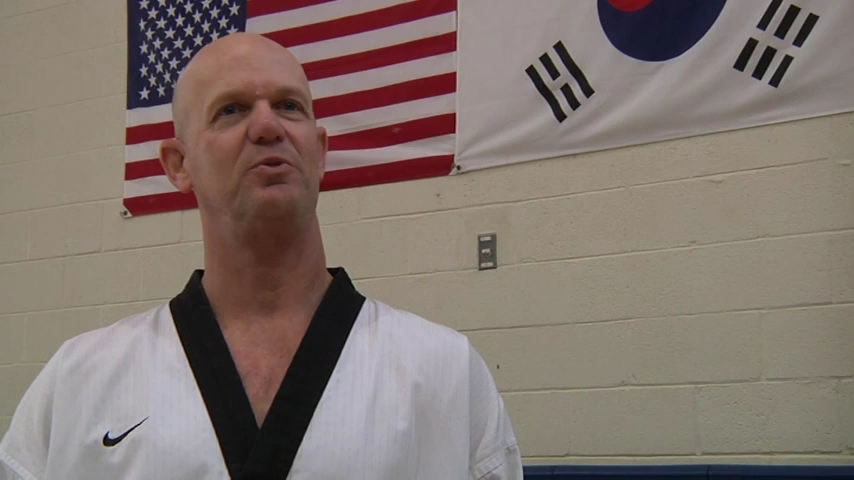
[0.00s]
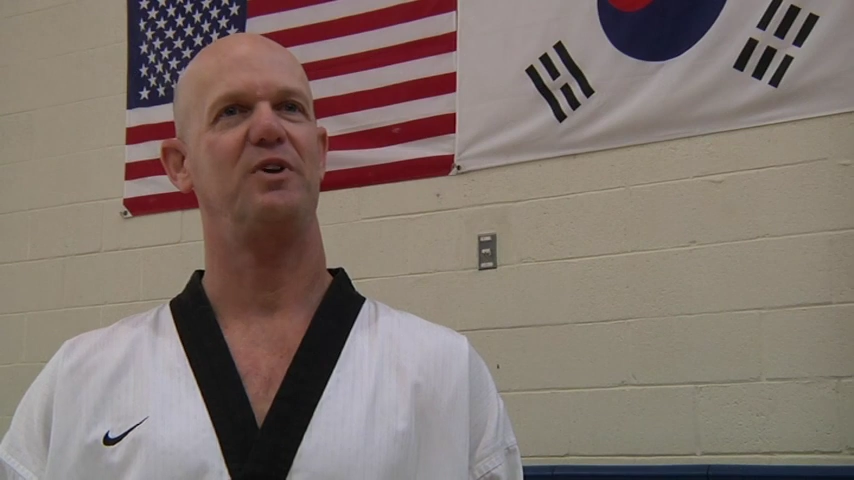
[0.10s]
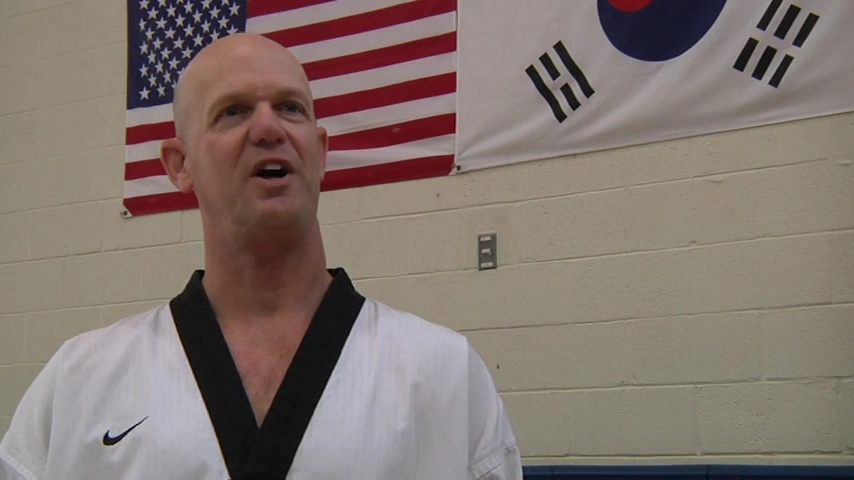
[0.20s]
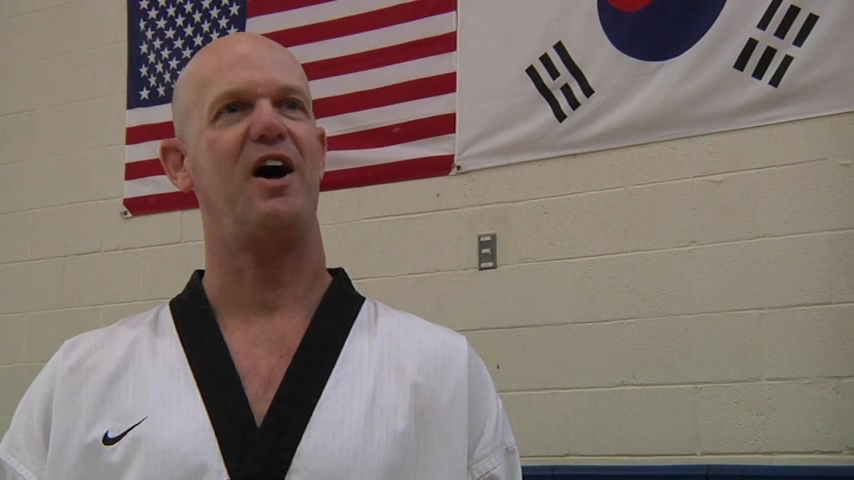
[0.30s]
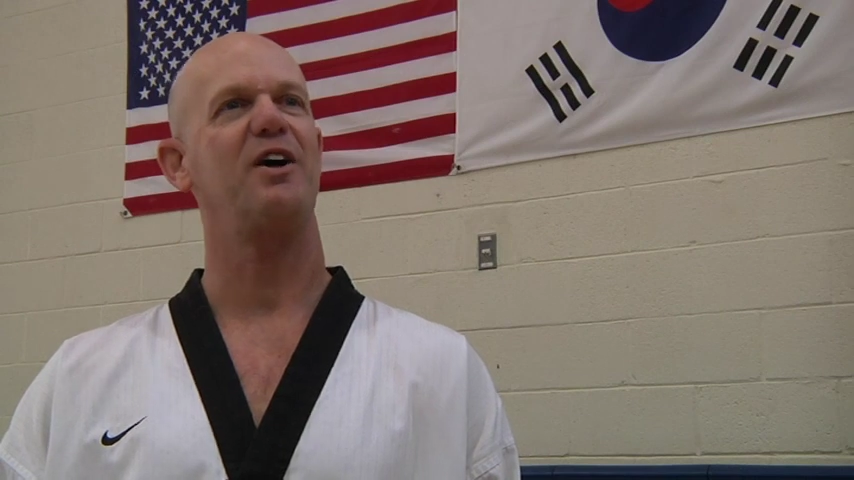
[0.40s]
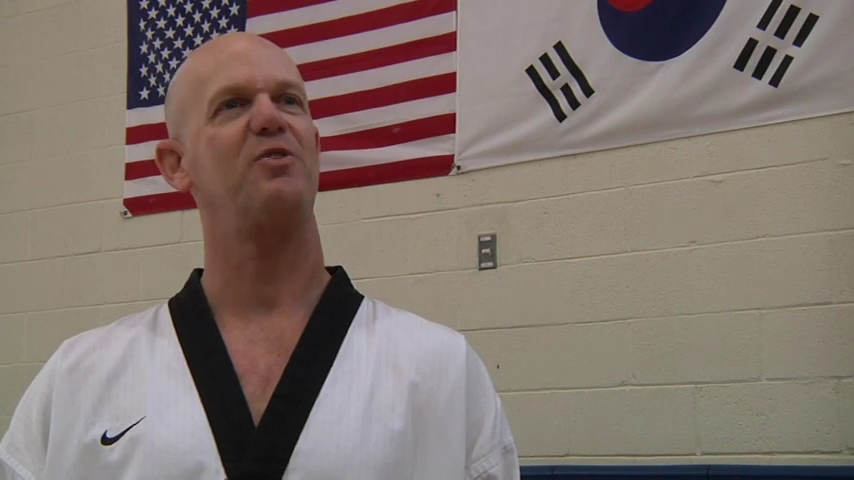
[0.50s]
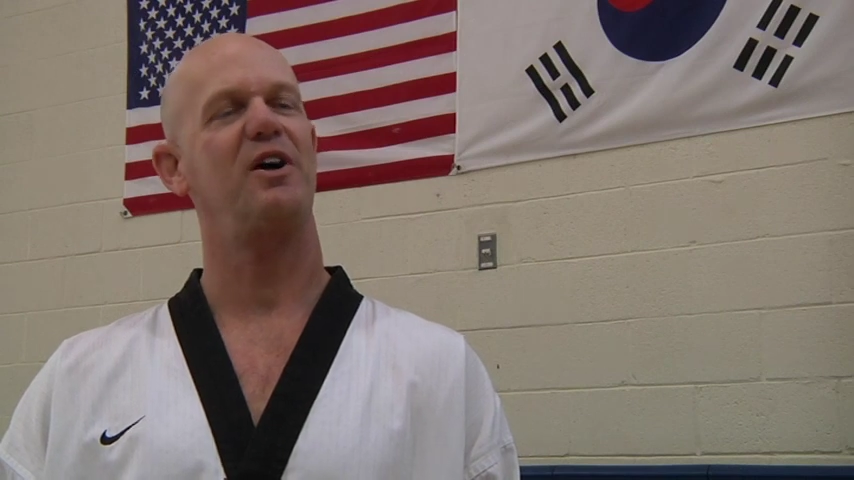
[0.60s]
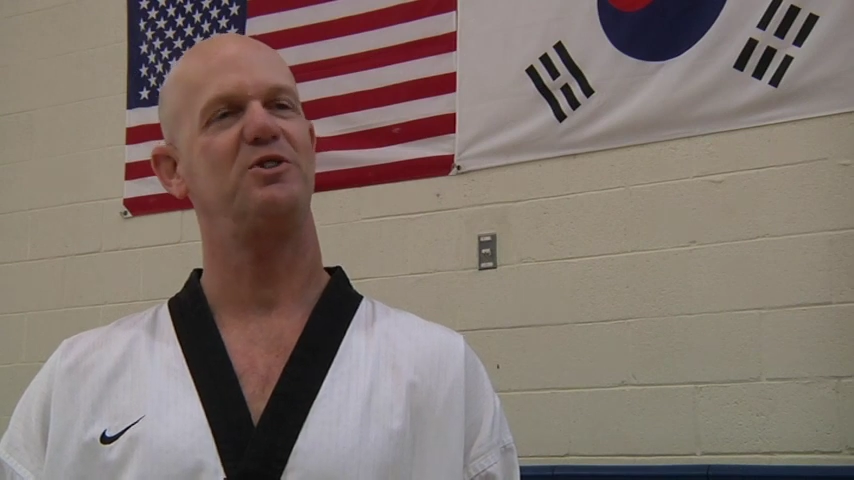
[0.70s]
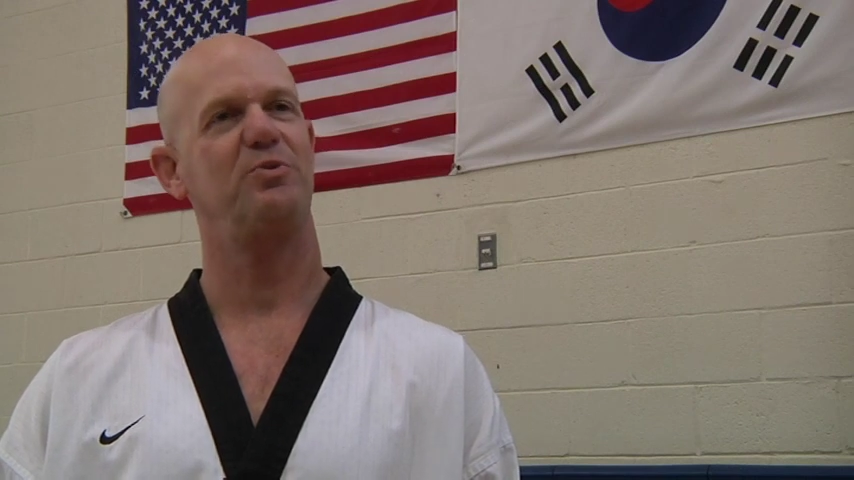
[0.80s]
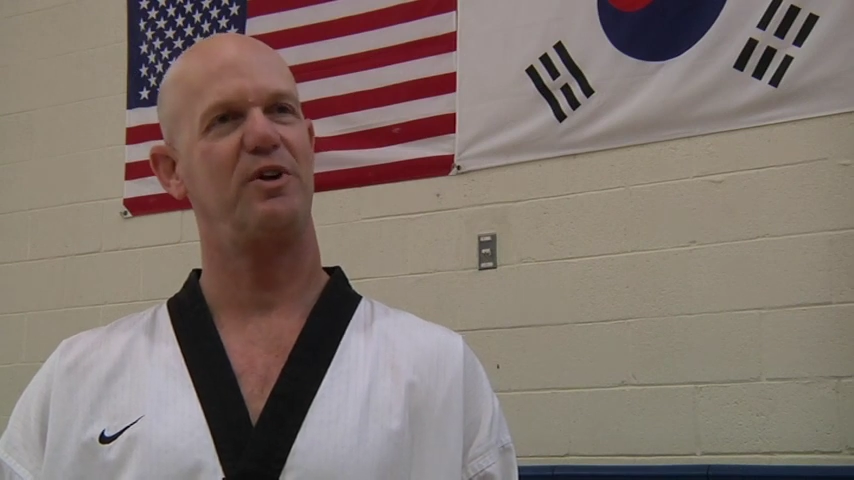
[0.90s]
when I
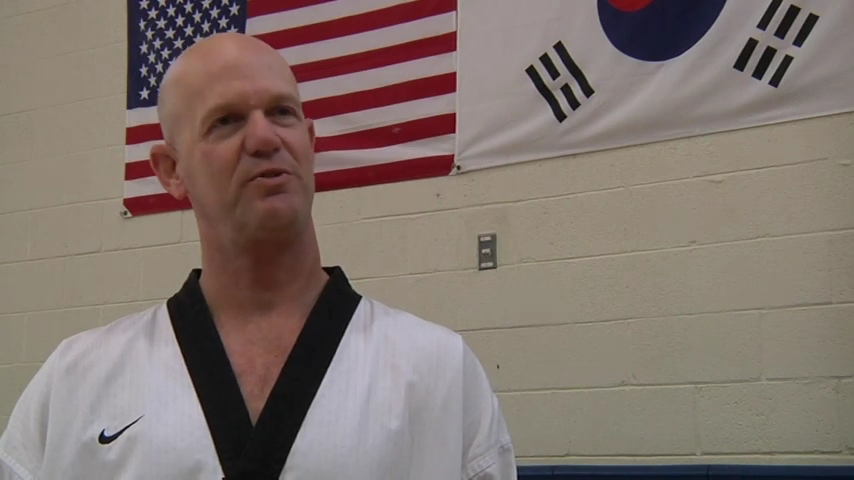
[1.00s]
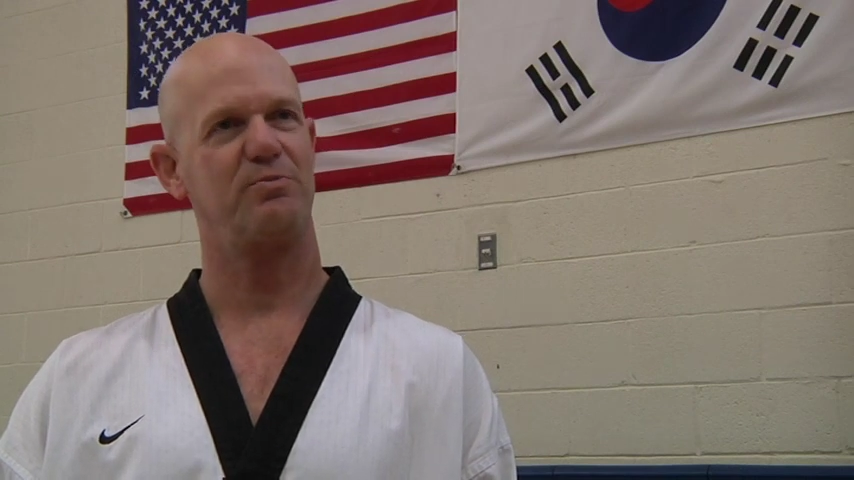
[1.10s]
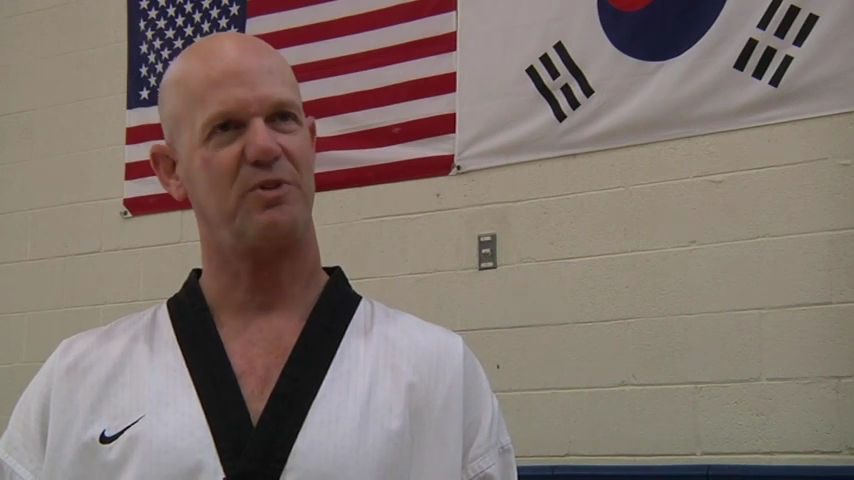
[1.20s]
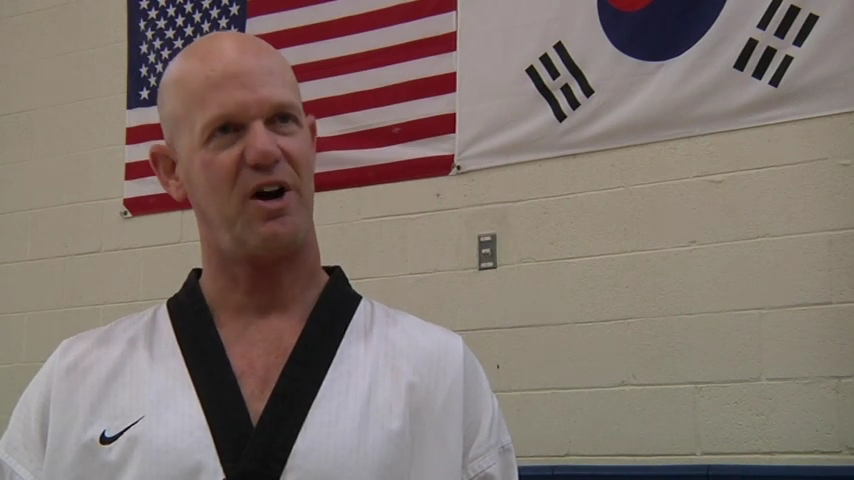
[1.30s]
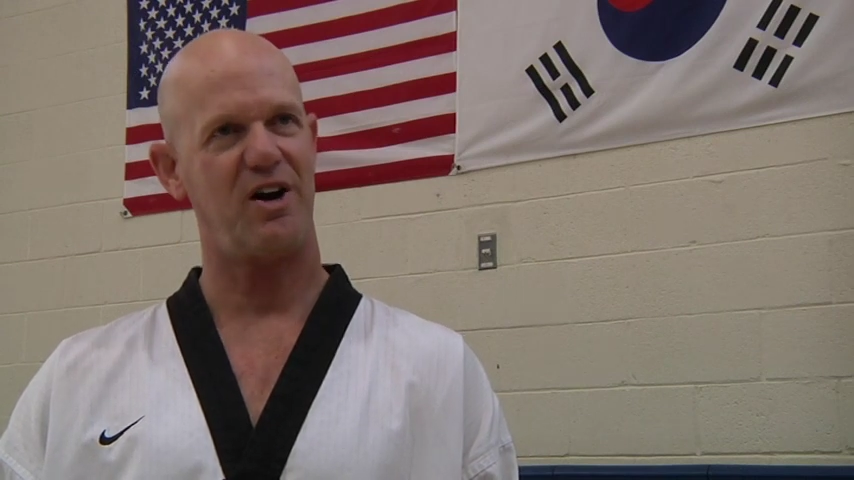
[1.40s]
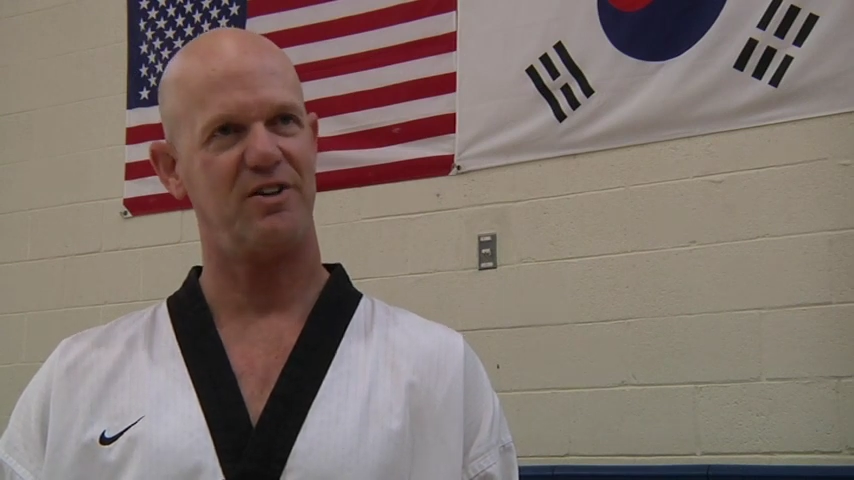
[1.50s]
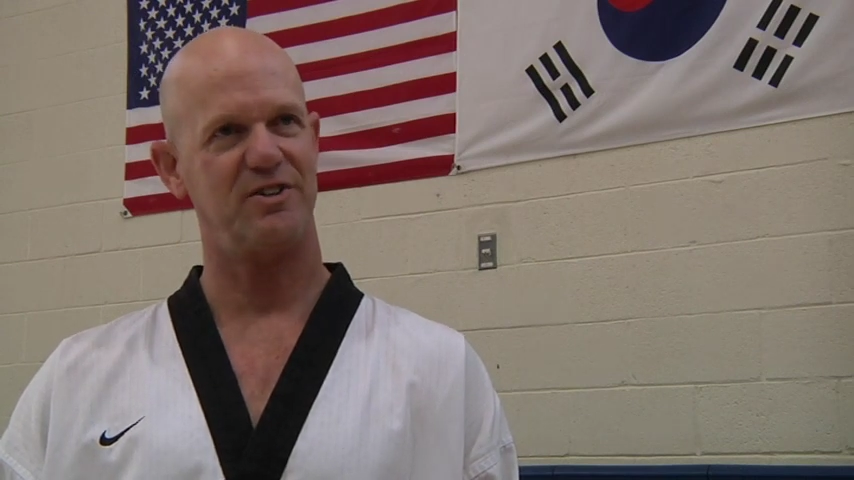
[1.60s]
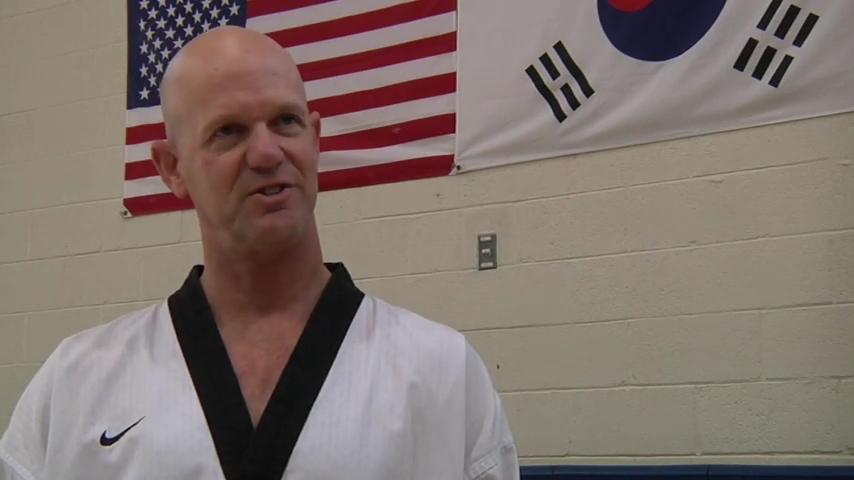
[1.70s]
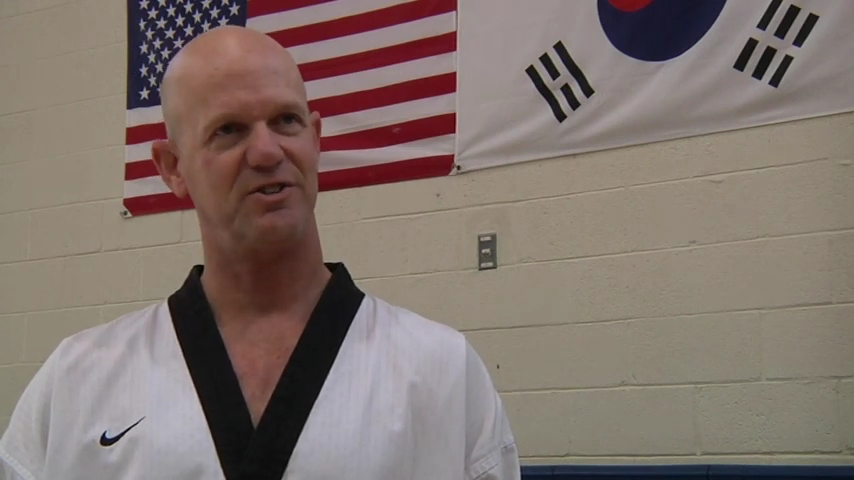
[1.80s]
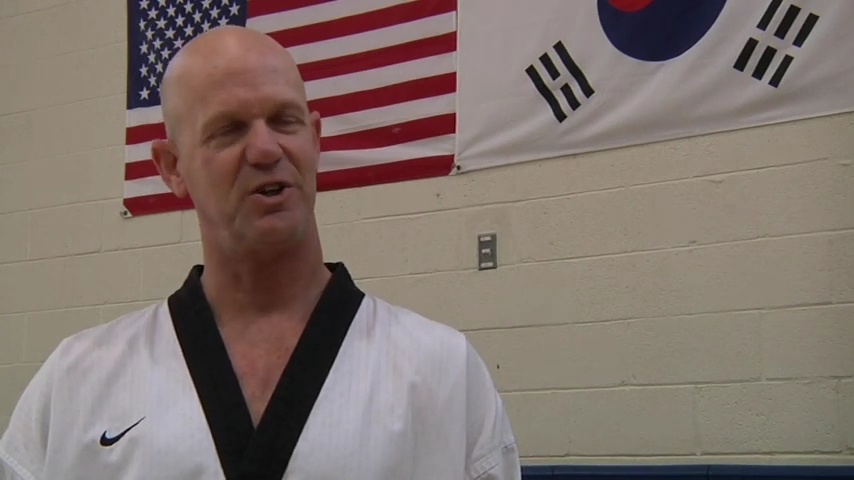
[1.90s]
graduated from college,